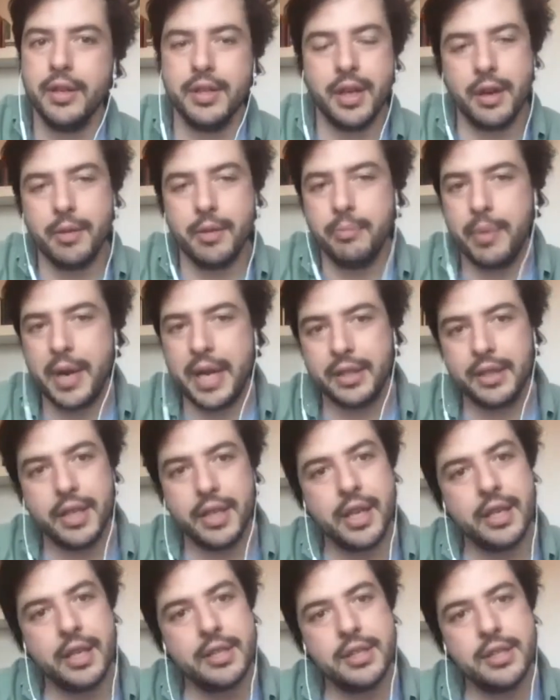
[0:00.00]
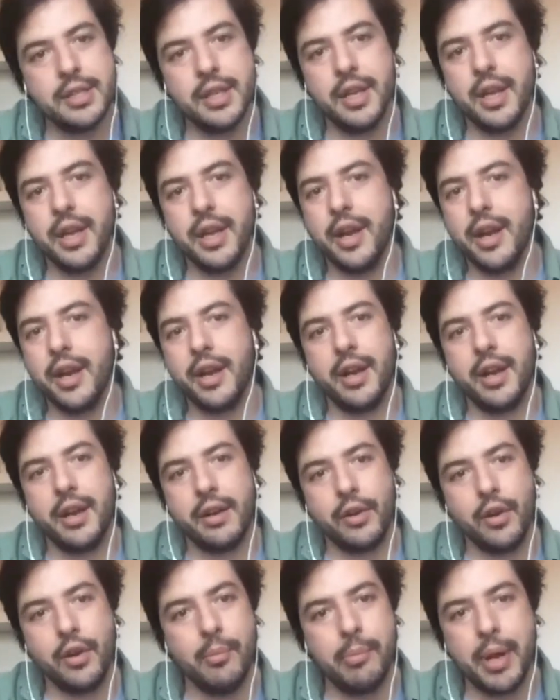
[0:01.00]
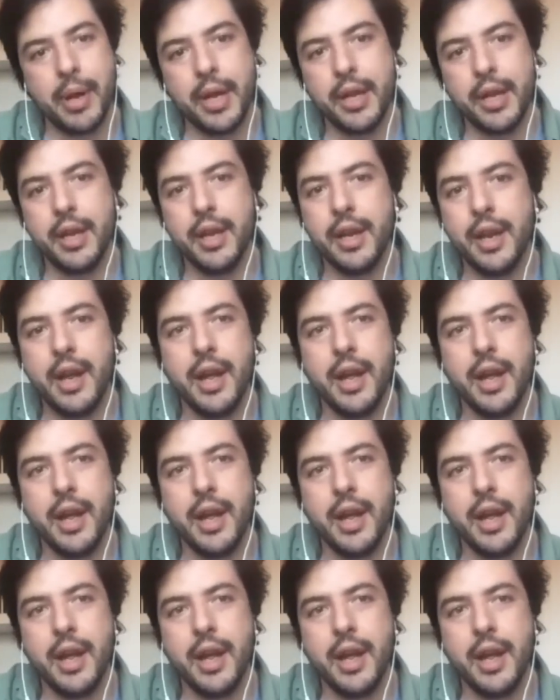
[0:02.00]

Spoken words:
her practice, her company,